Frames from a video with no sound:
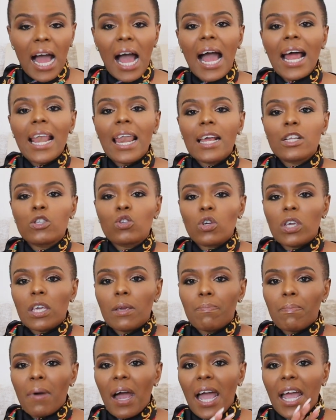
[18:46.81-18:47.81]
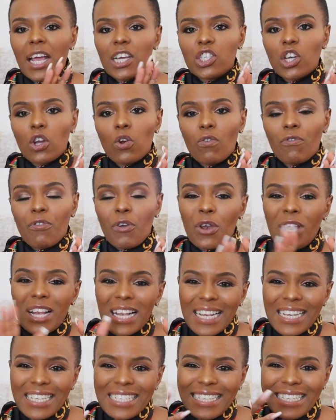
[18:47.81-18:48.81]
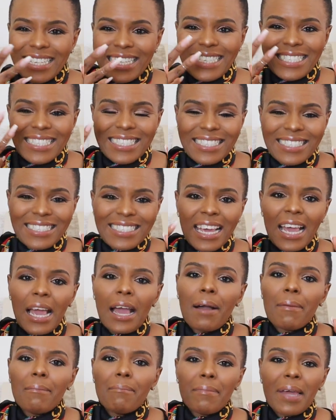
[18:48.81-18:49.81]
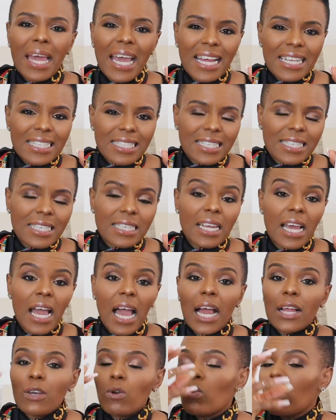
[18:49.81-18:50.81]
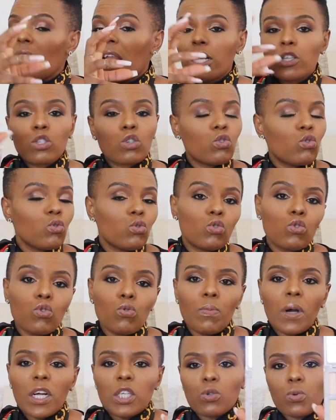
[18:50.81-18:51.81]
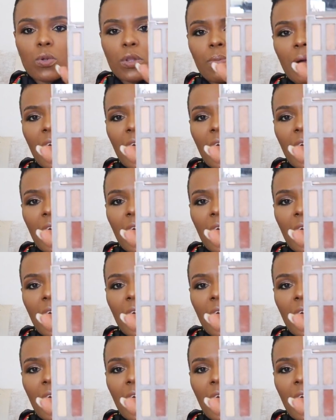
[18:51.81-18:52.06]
I like to keep my eyeshadow very clean, matte. I don't like to do too much with